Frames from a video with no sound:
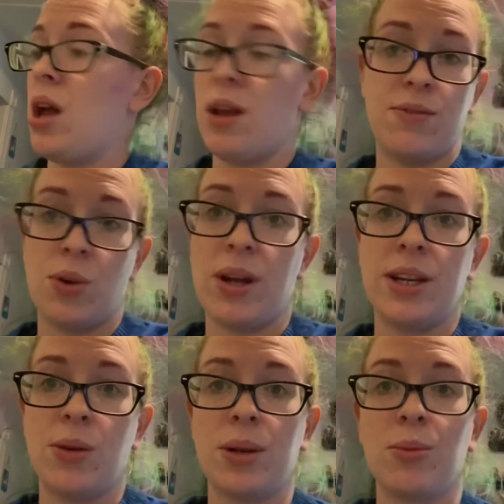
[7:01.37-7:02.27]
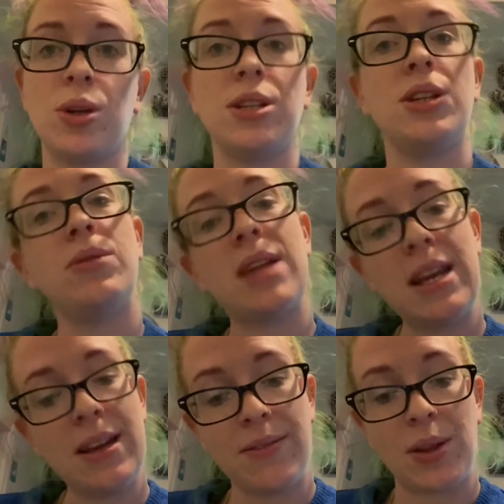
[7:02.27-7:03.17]
have no idea what I'm going to do with
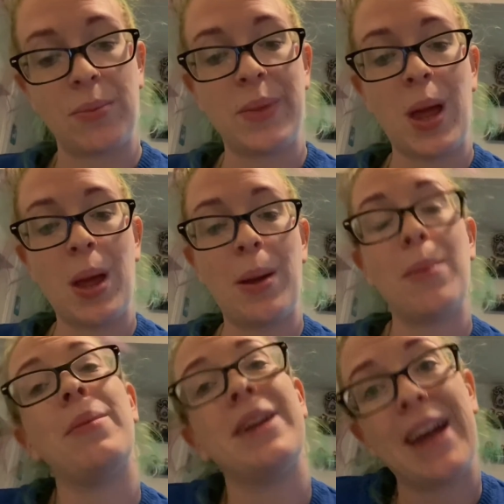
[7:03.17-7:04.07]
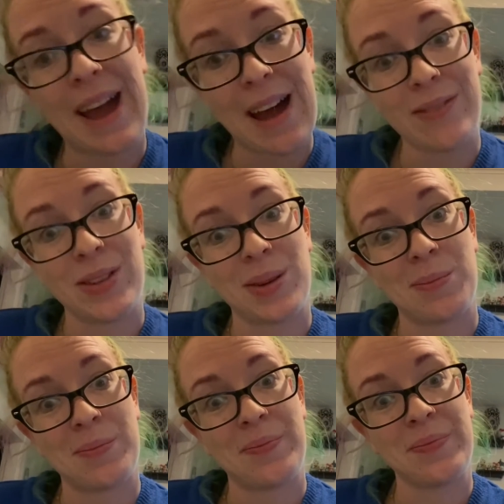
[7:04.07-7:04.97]
any of them, but I have them.
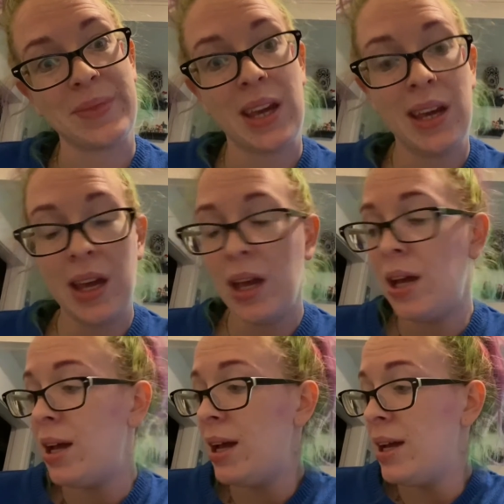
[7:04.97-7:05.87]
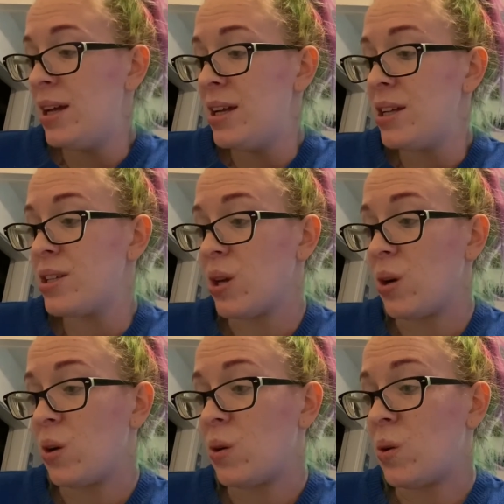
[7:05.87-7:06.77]

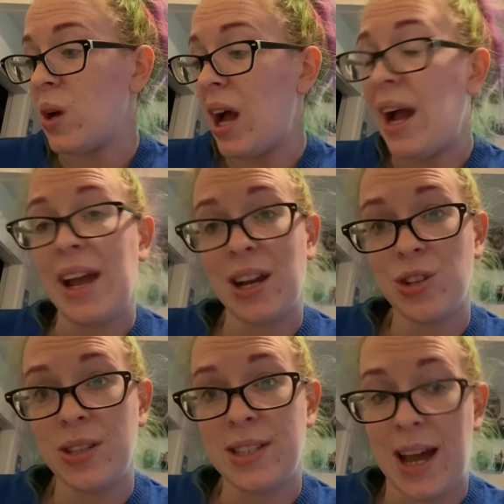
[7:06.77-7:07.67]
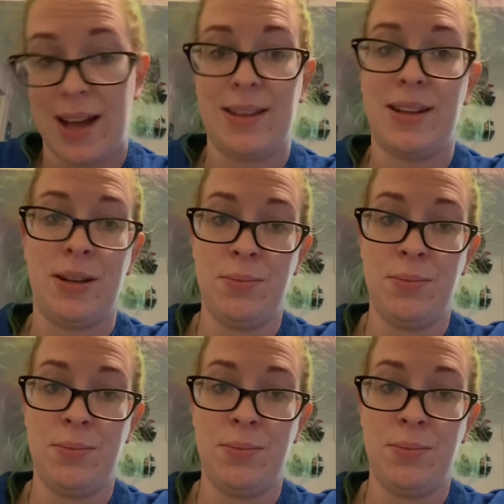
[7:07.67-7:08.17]
So I actually tallied up